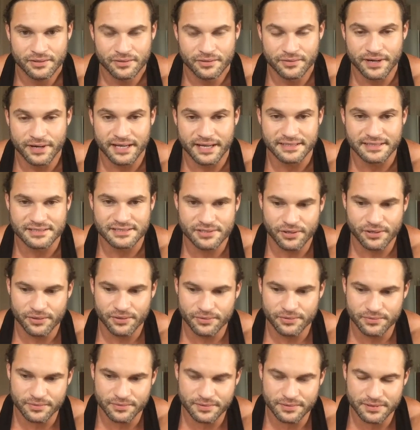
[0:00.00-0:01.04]
Right.
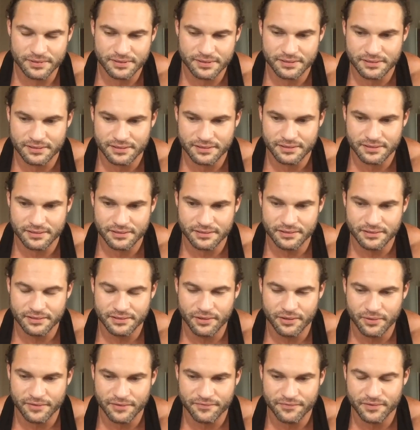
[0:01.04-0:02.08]
So, you
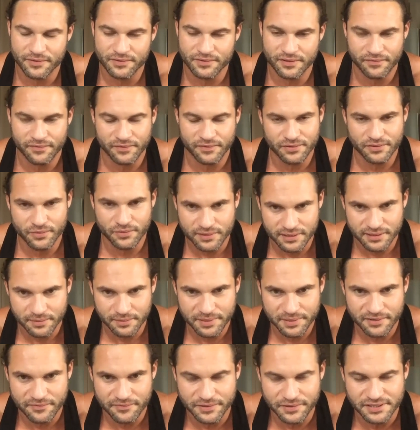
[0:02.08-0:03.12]
know, if you do a little
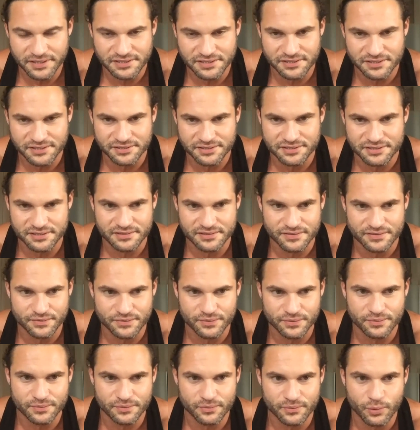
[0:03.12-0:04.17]
bit of research
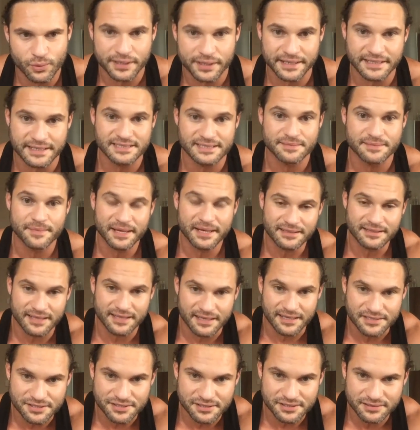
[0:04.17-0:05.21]
into what is
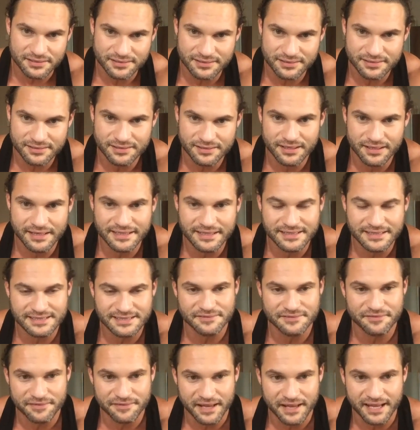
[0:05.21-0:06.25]
meditation, it is
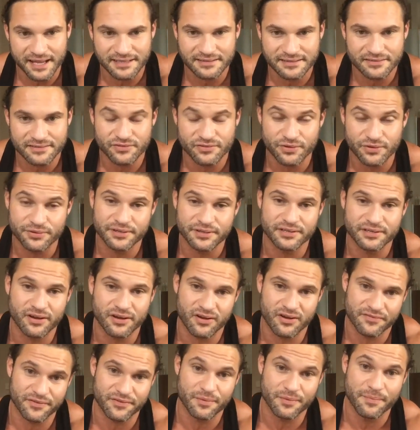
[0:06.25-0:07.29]
in fact turning
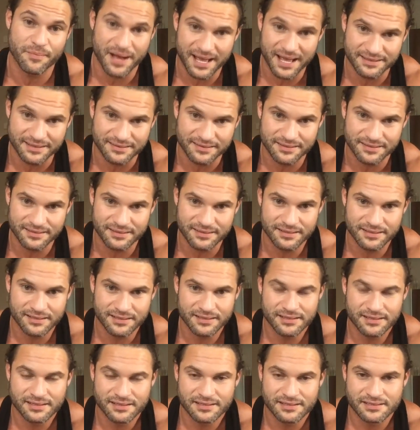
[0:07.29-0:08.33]
off your mind.
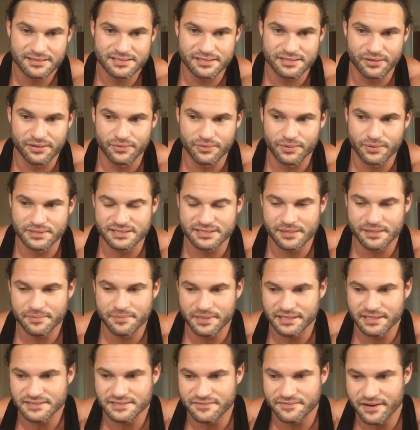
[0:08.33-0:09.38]
So when
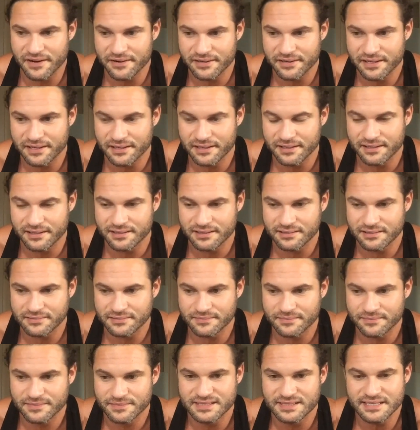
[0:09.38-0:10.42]
somebody's very
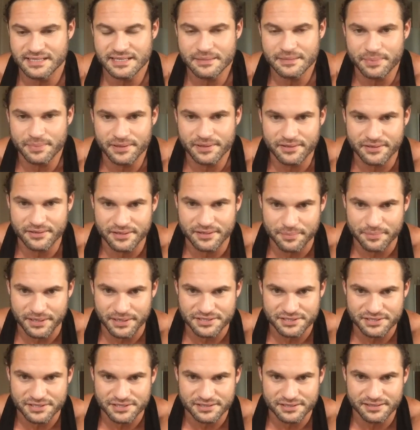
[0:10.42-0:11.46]
deep in their
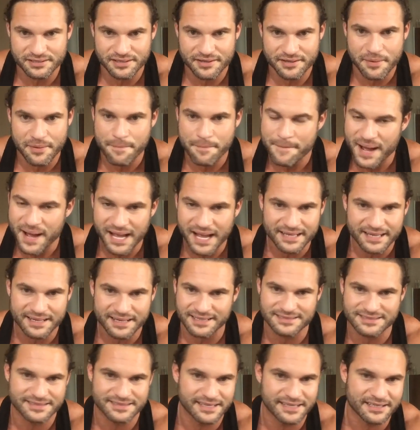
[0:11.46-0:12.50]
depression, their mind
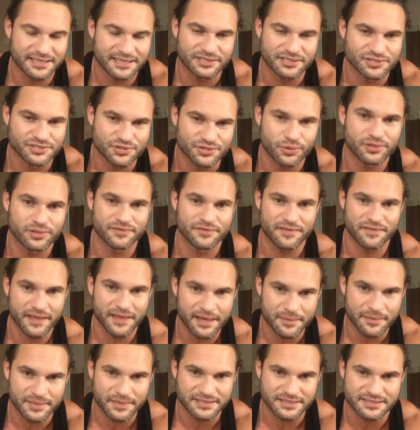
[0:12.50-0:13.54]
has taken control of
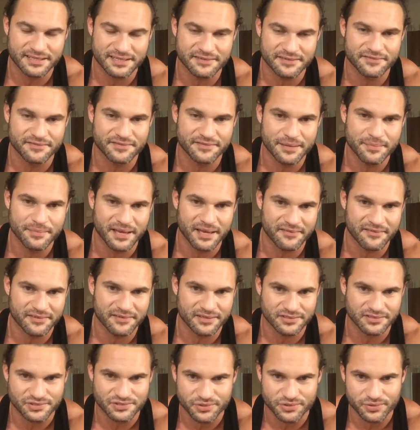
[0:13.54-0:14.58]
them instead of them having
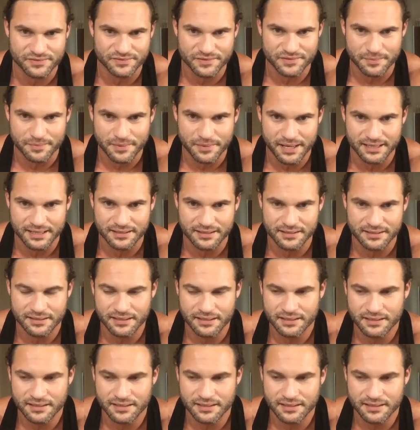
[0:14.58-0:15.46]
control of their mind.